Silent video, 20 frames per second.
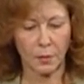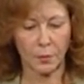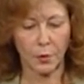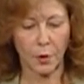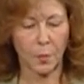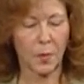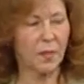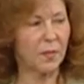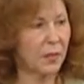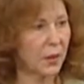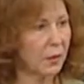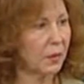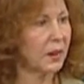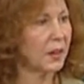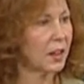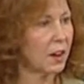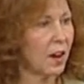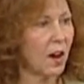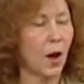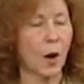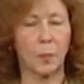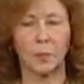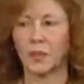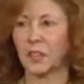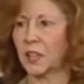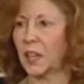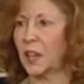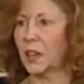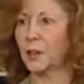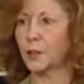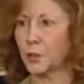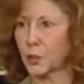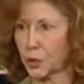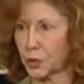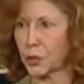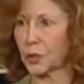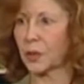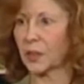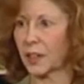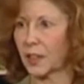from a very complicated
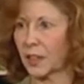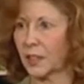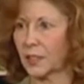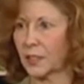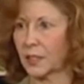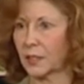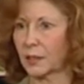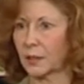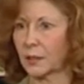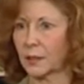circuit,